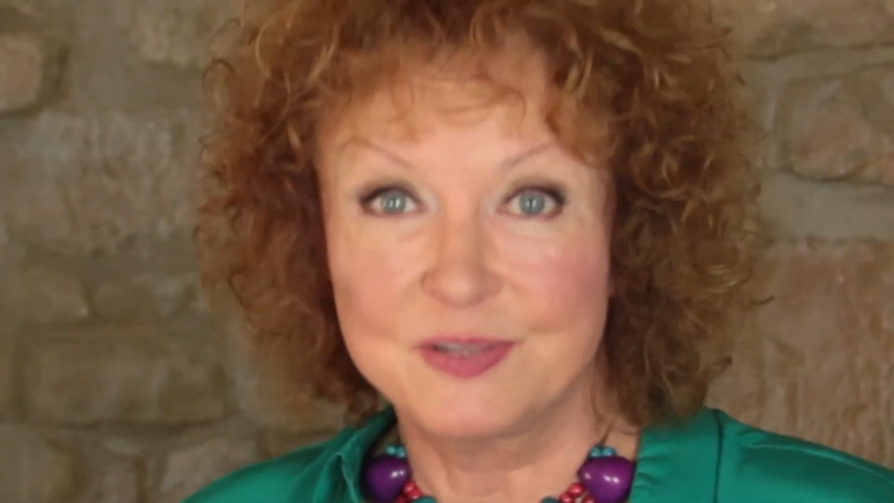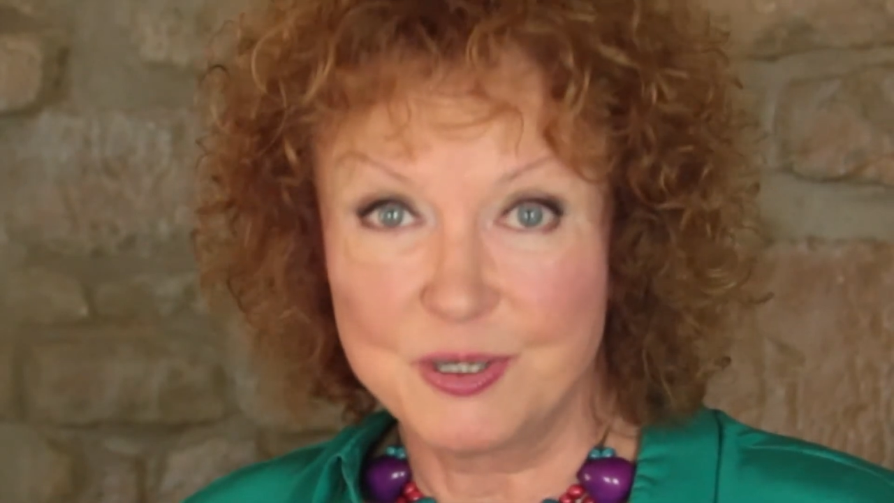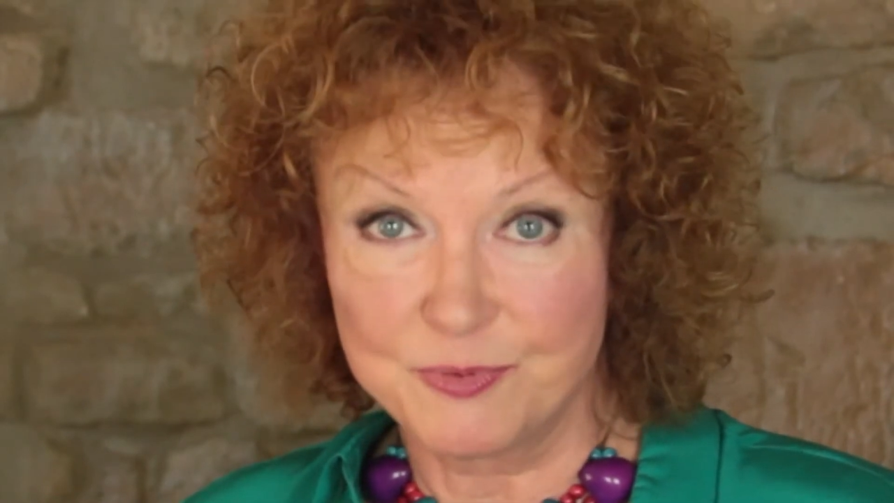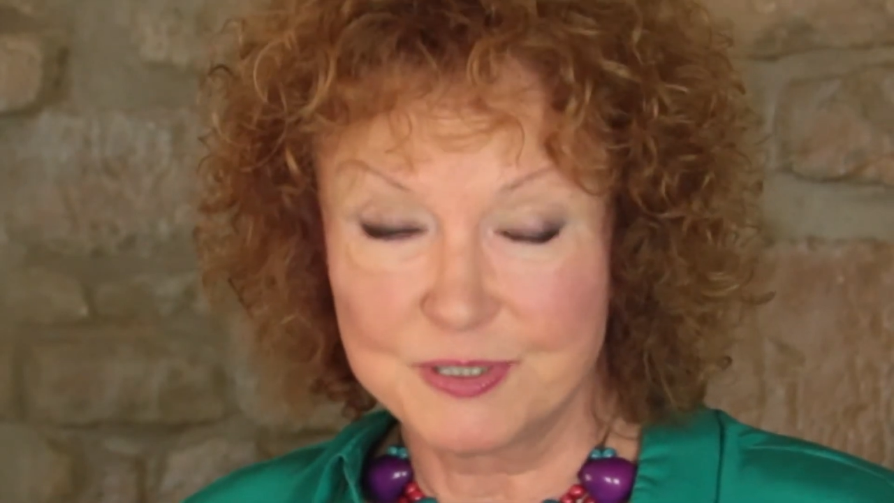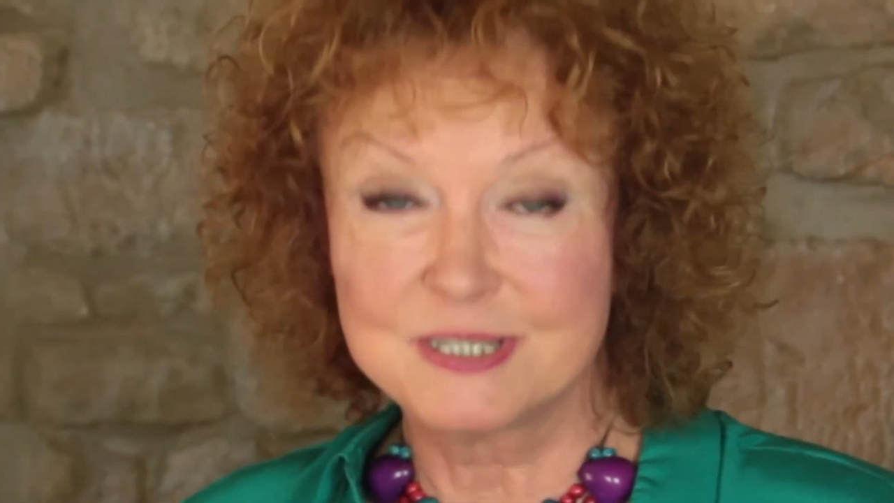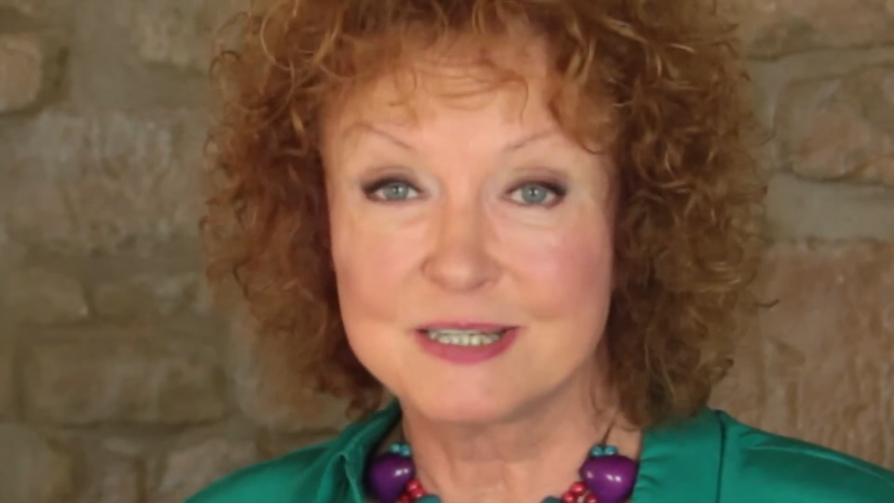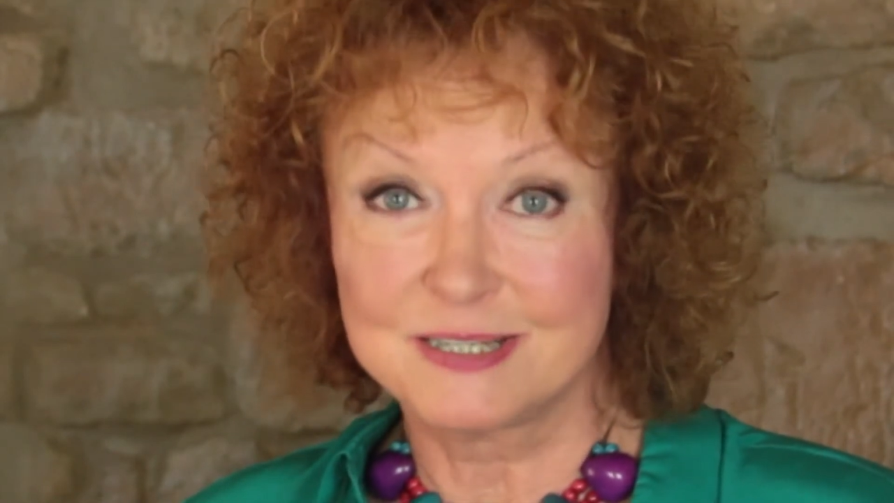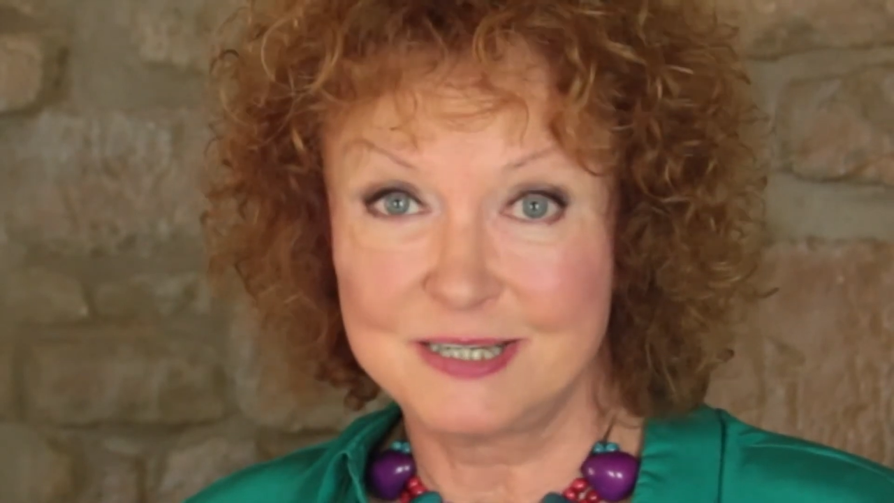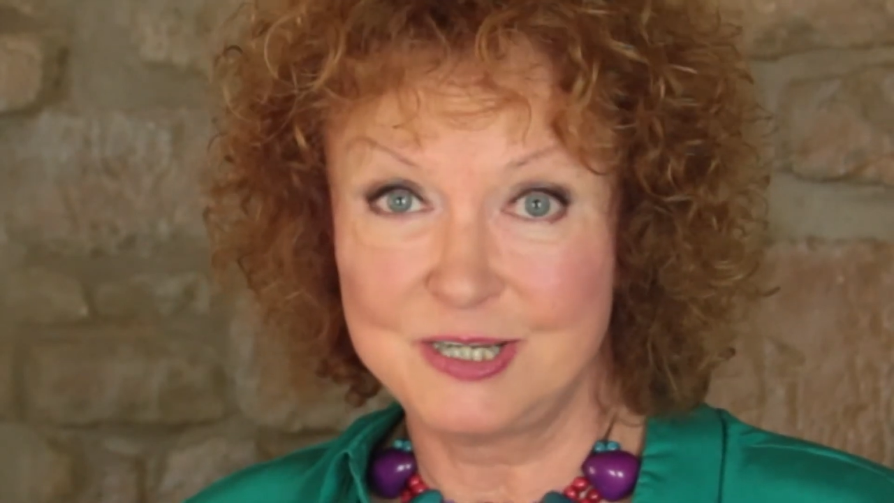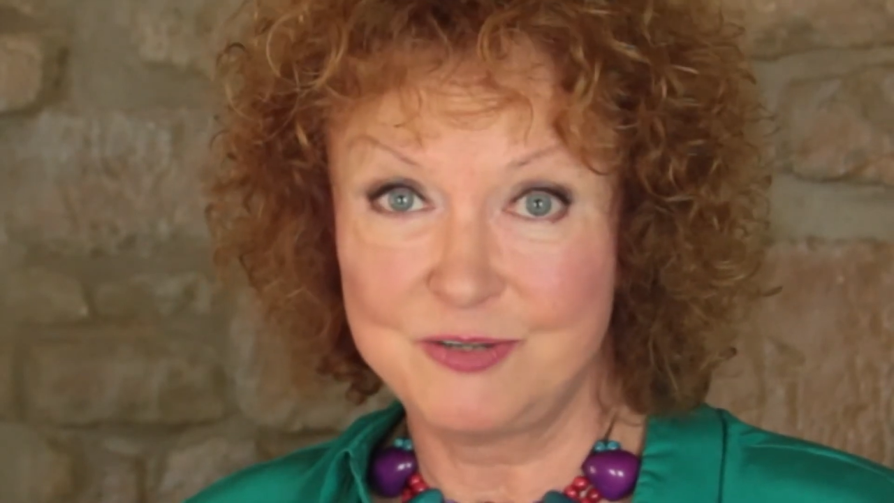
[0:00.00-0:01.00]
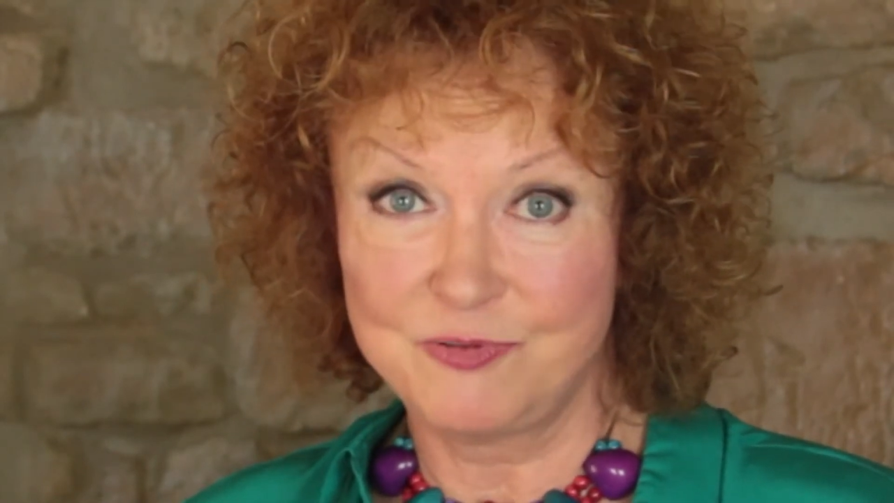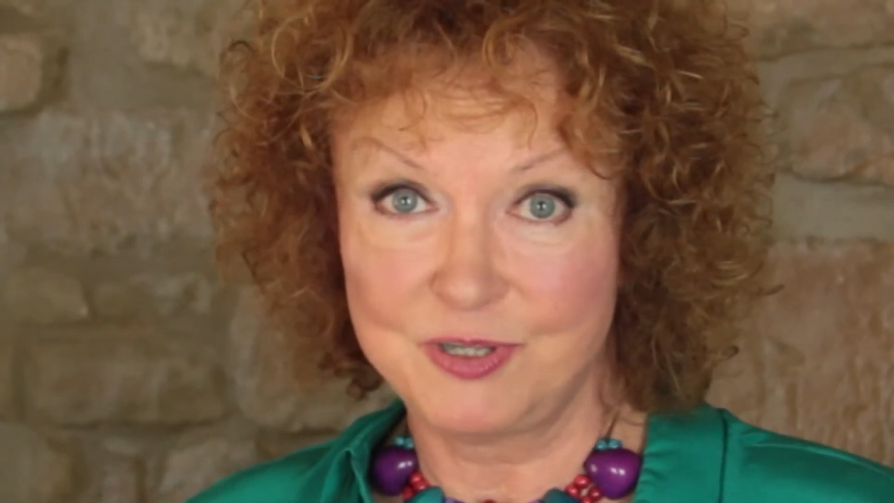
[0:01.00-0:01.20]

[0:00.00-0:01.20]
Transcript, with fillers: that will succeed for